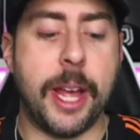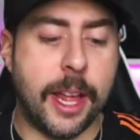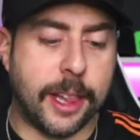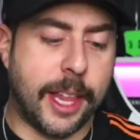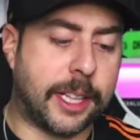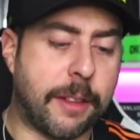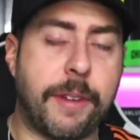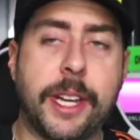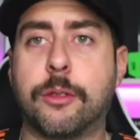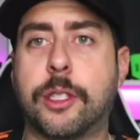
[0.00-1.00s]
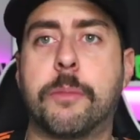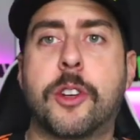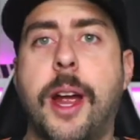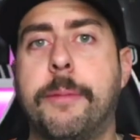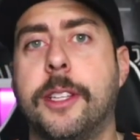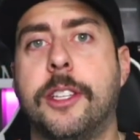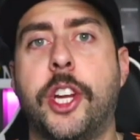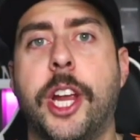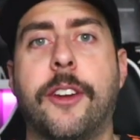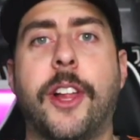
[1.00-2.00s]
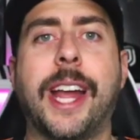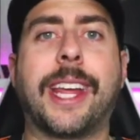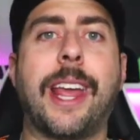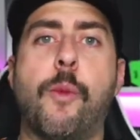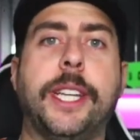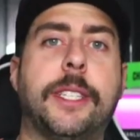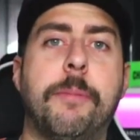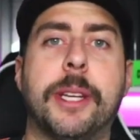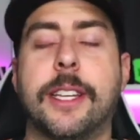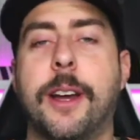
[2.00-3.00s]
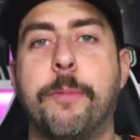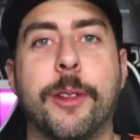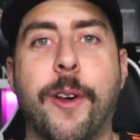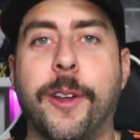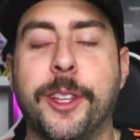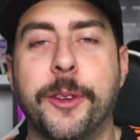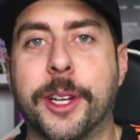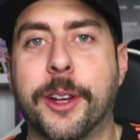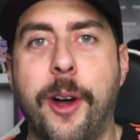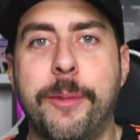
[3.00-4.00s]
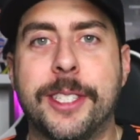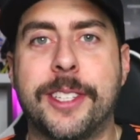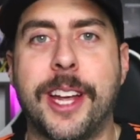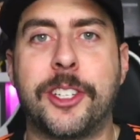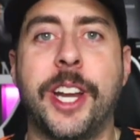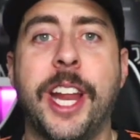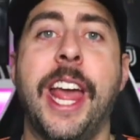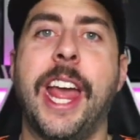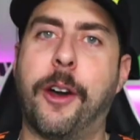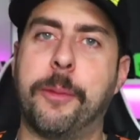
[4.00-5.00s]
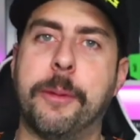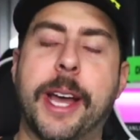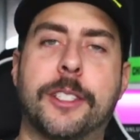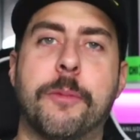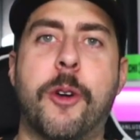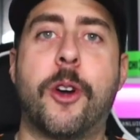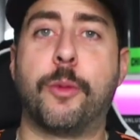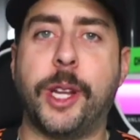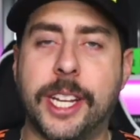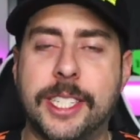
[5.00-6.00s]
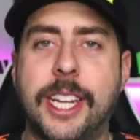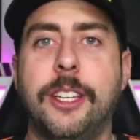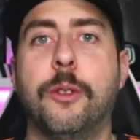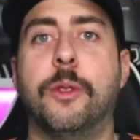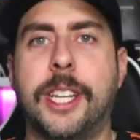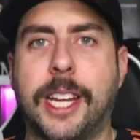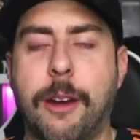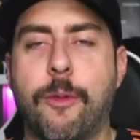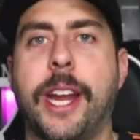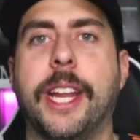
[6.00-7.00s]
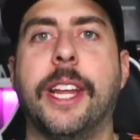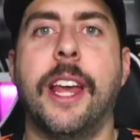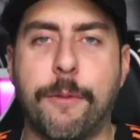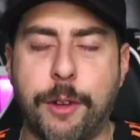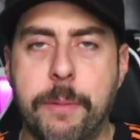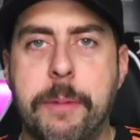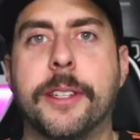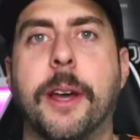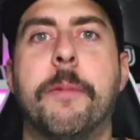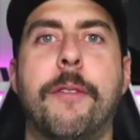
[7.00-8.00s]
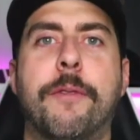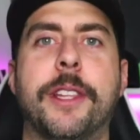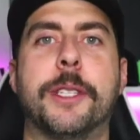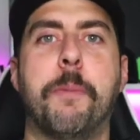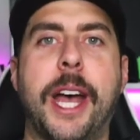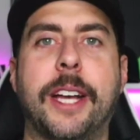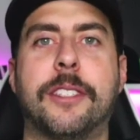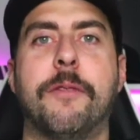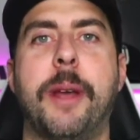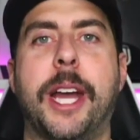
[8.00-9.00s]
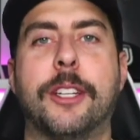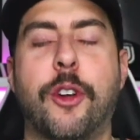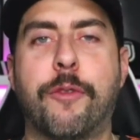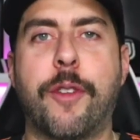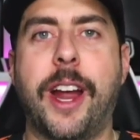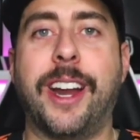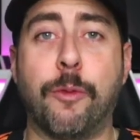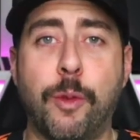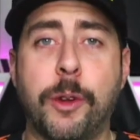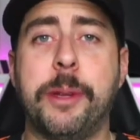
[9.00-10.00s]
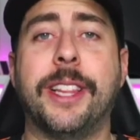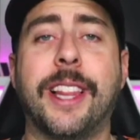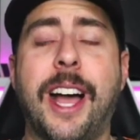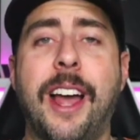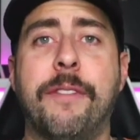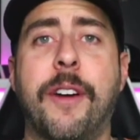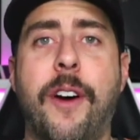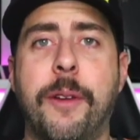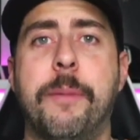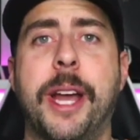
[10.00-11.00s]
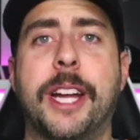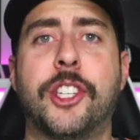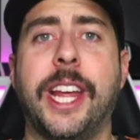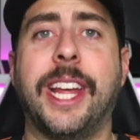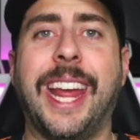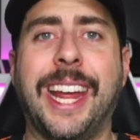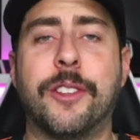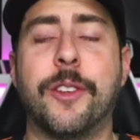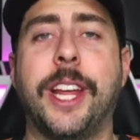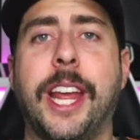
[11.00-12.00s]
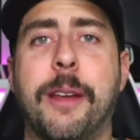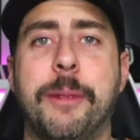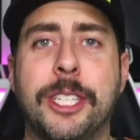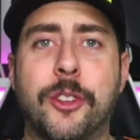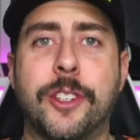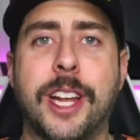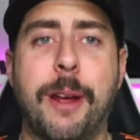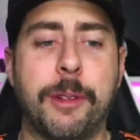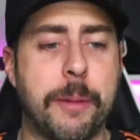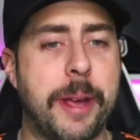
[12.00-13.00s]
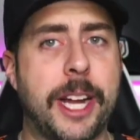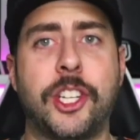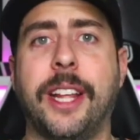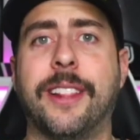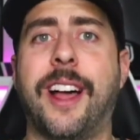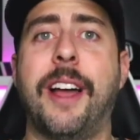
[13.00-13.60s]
Like the video, subscribe to the channel. I can't wait to mix it up with all you in the comment section, and I'll be back tomorrow as we continue to get ready for the build-up for this massive match on Friday. We'll be live on match day, 8:30 a.m. Eastern time with the match day live,